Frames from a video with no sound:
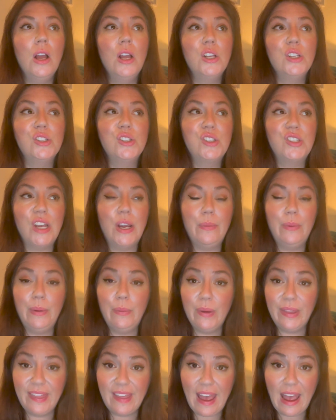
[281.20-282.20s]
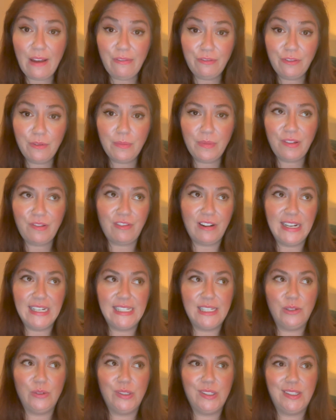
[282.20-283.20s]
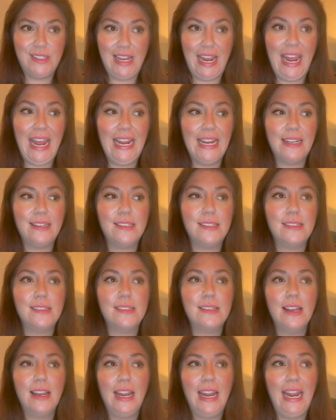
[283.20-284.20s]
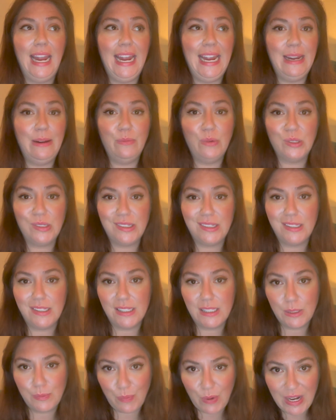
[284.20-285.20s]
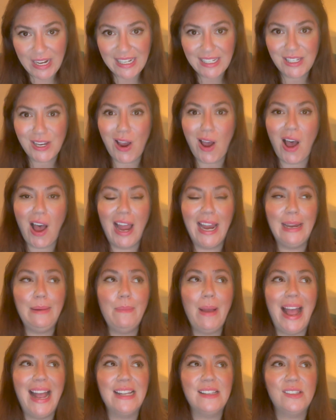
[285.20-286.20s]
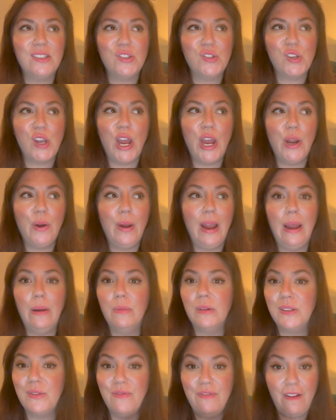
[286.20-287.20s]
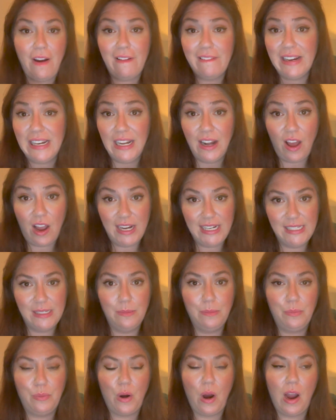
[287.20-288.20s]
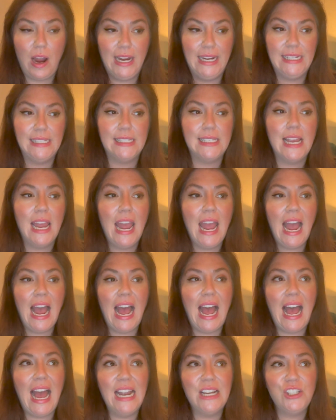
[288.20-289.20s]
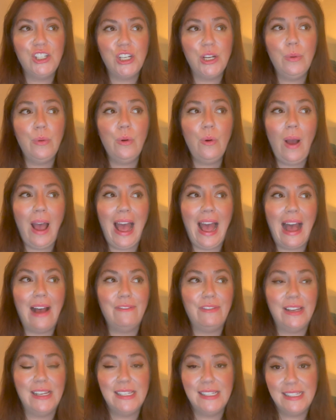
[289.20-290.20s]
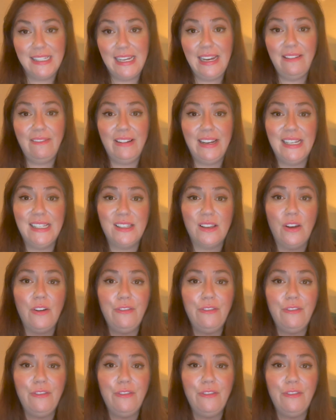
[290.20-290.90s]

So we were there from 3 till 6. It was springtime, and so it was very light and bright. And you will have a series of